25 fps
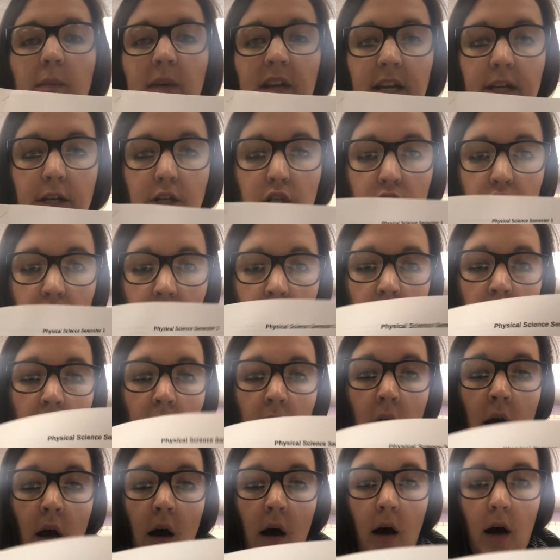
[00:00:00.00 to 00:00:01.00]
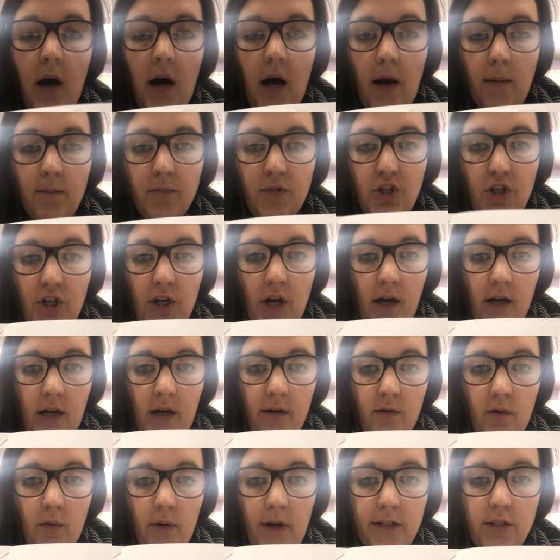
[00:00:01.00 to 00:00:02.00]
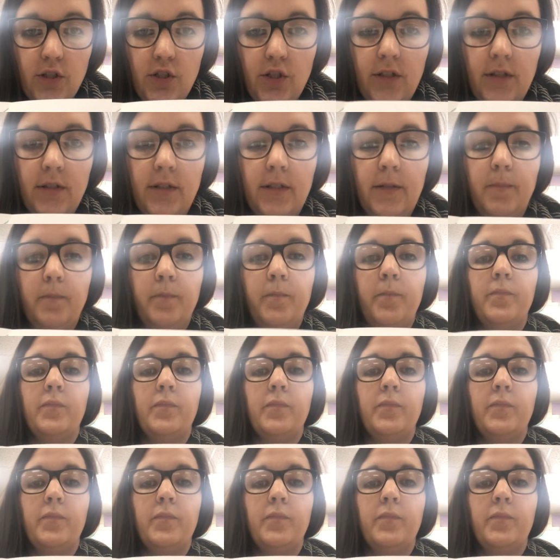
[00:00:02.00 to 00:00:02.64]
each chunk of questions.